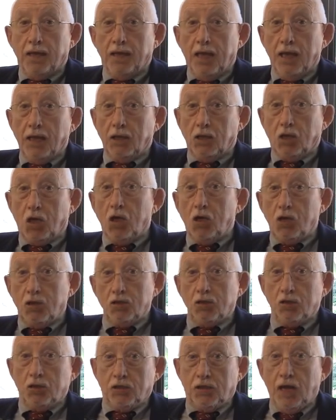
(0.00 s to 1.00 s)
that
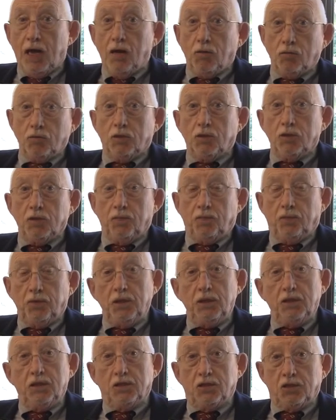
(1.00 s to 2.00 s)
casts doubt on the
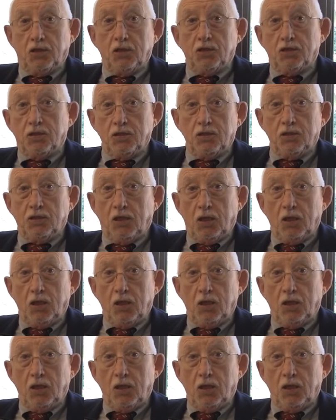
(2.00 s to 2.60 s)
predecessors